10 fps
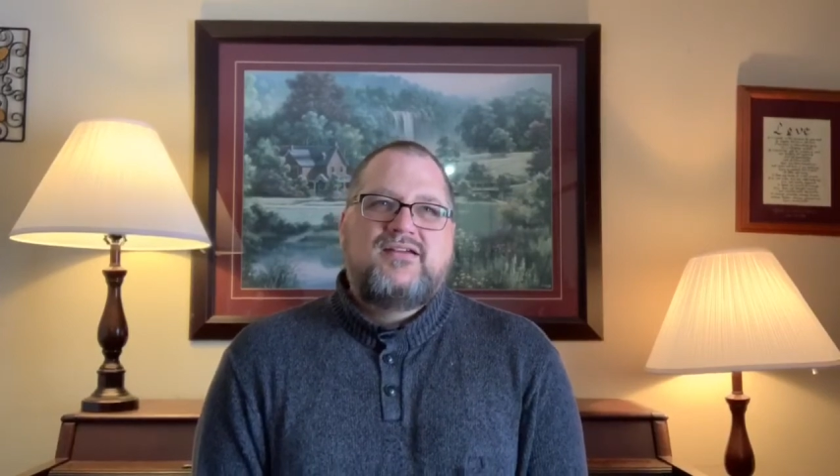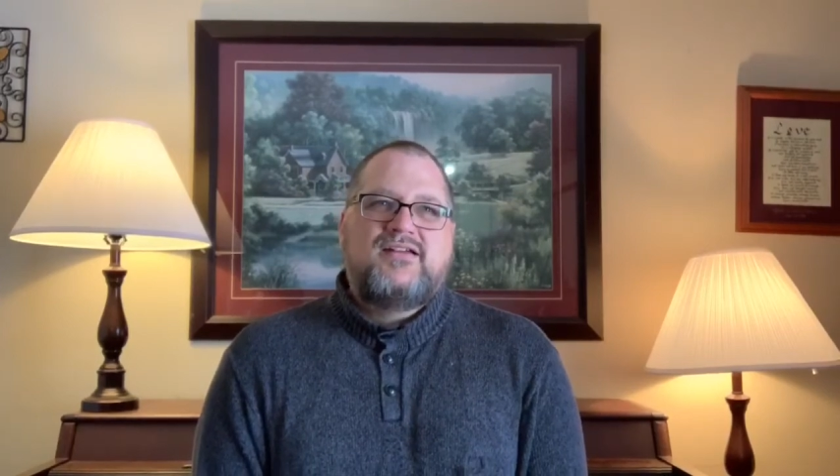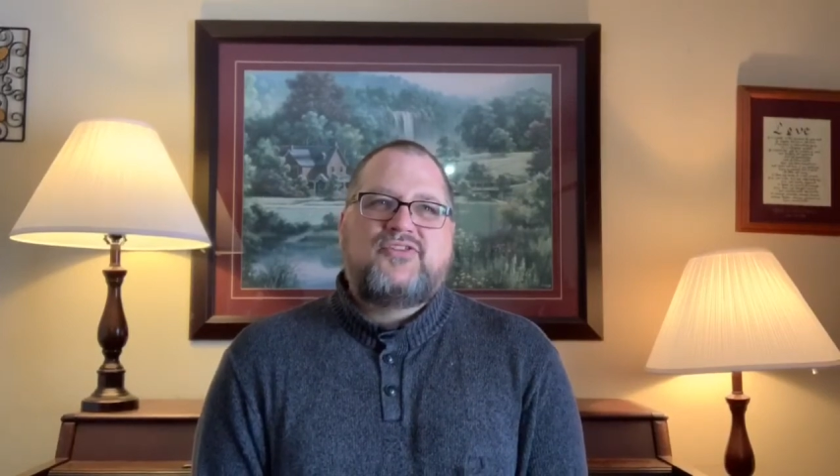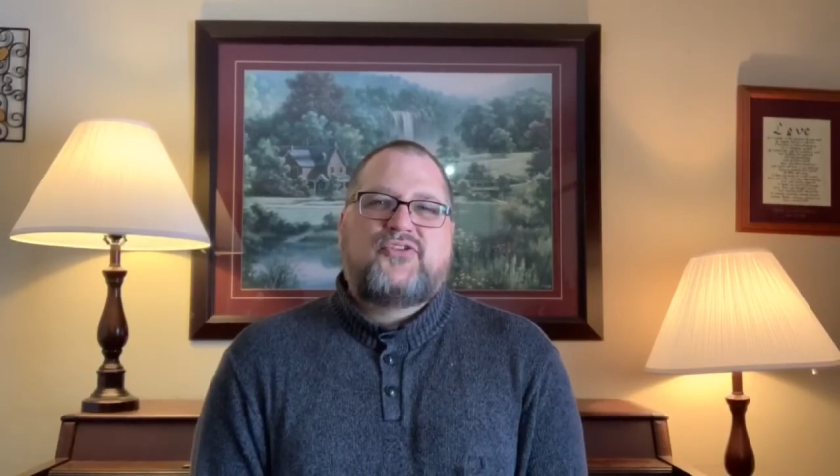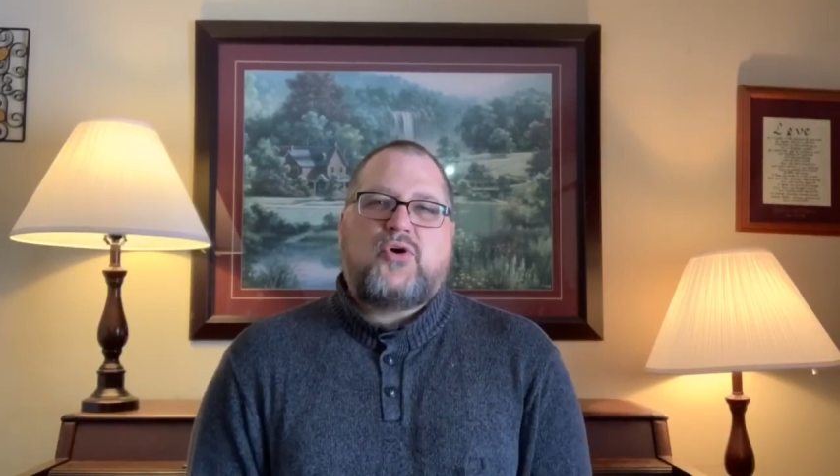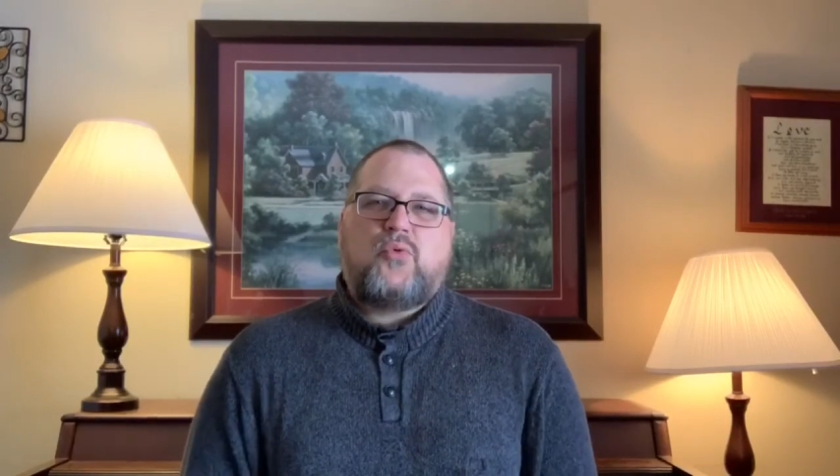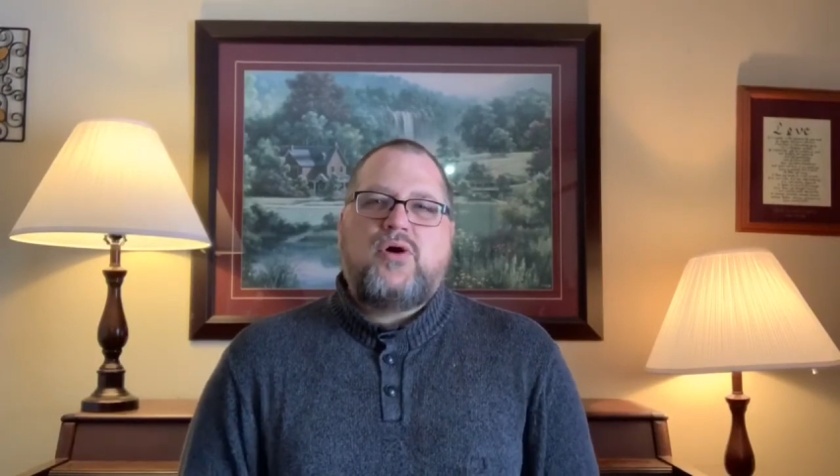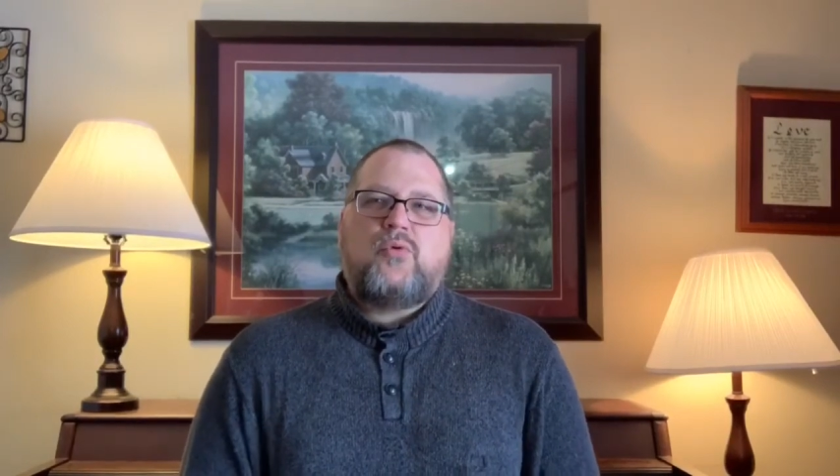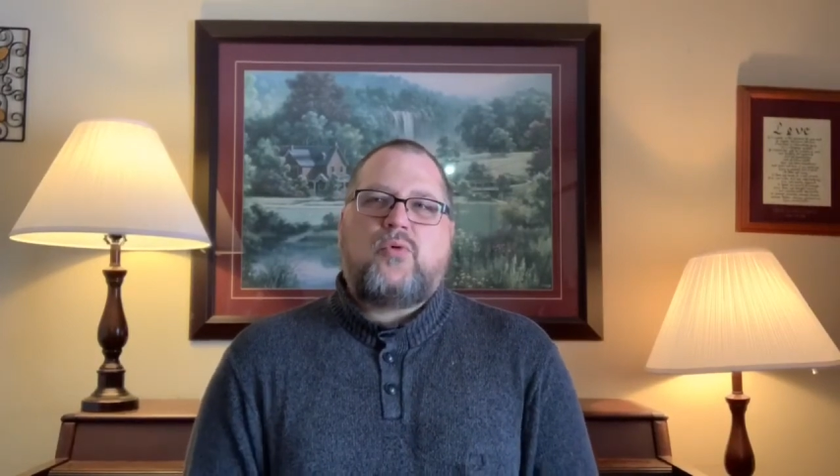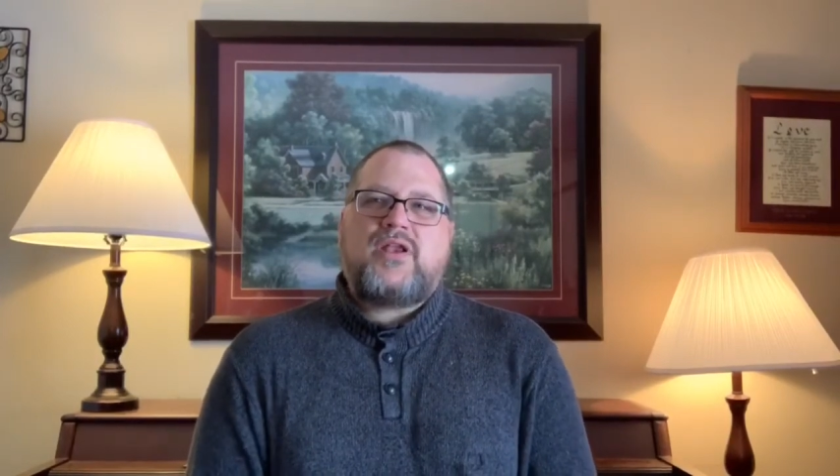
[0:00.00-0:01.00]
And so,
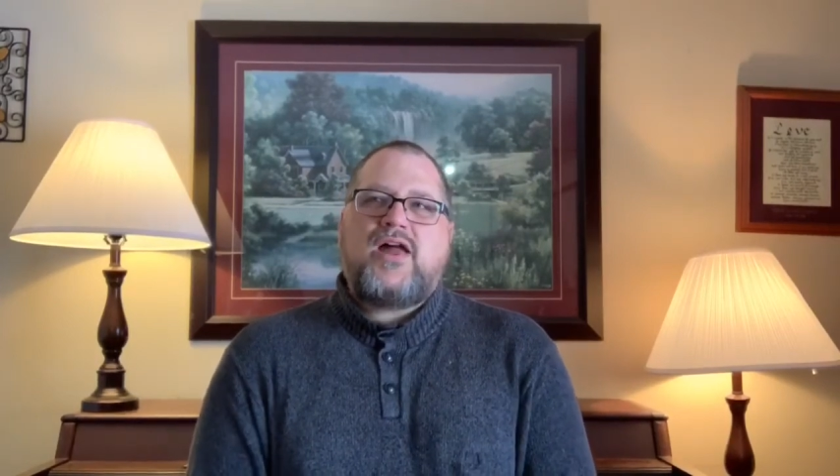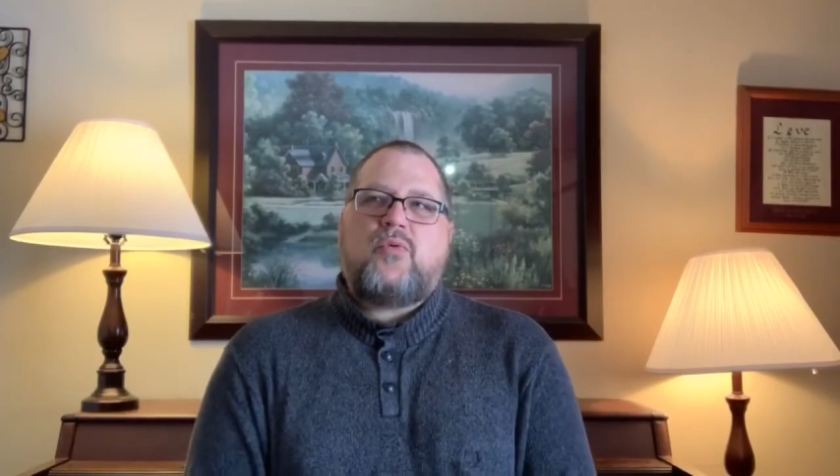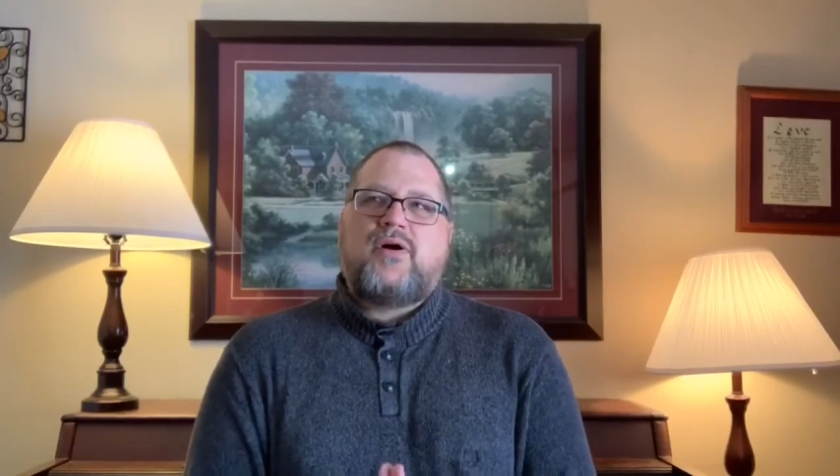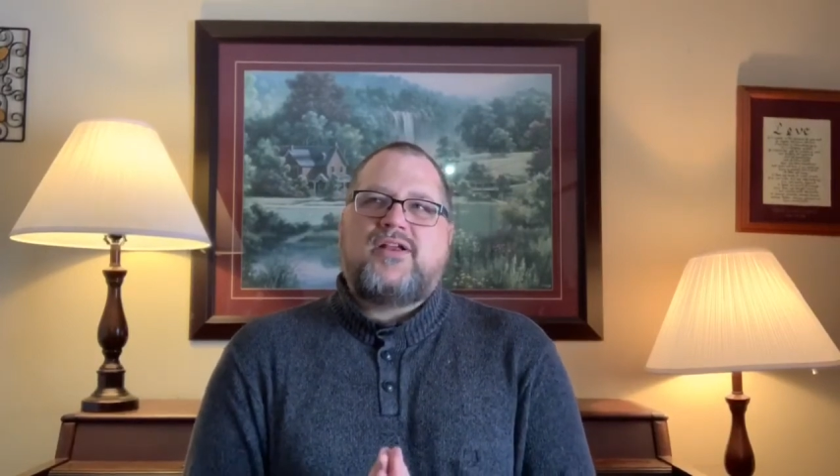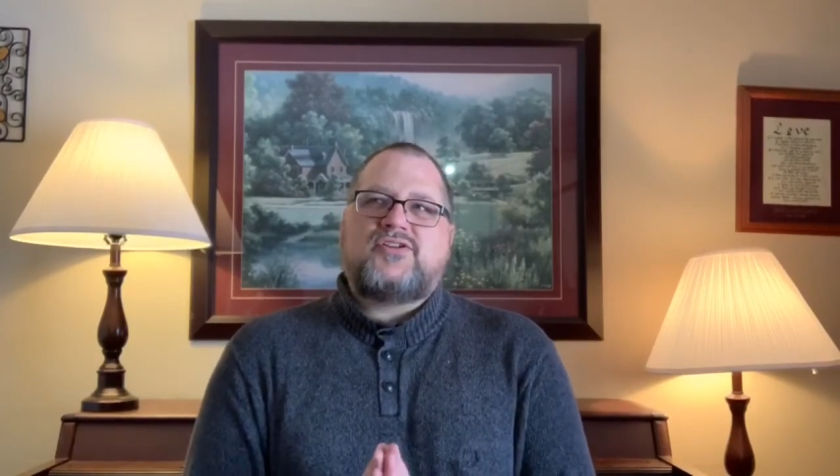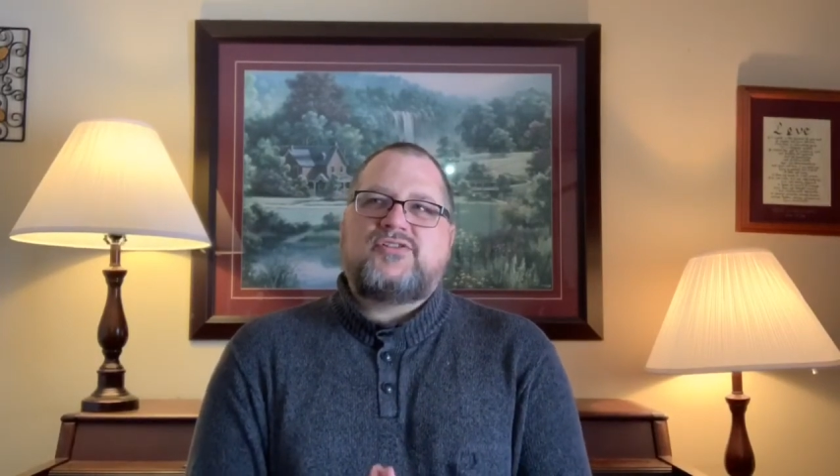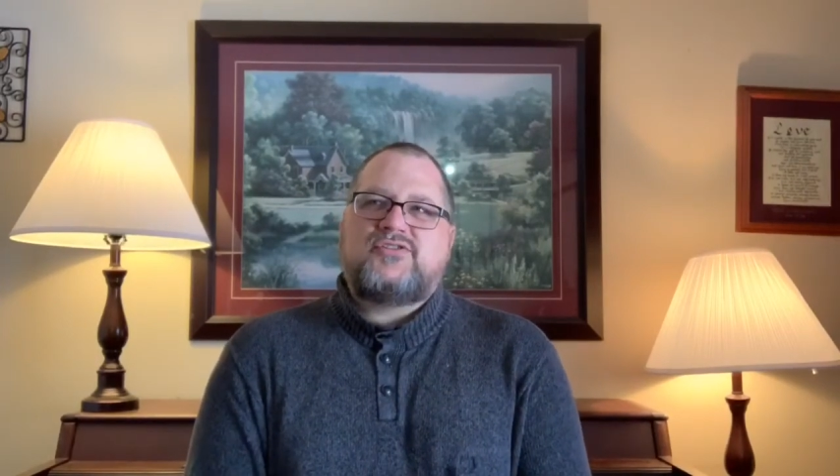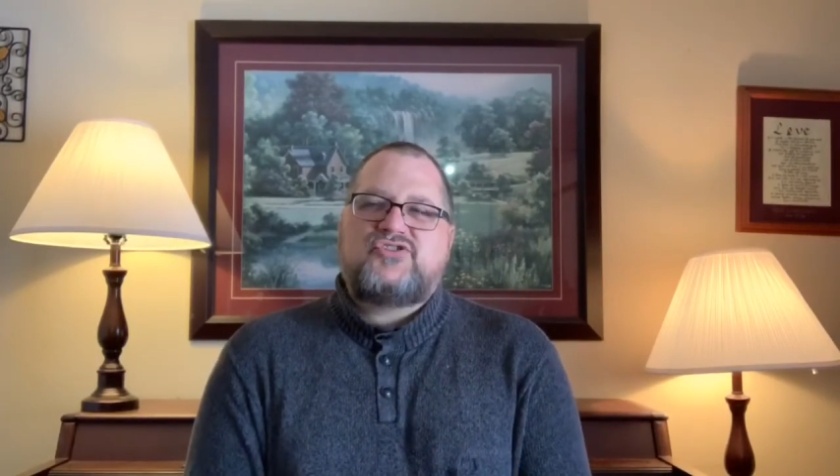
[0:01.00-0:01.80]
what, what I want to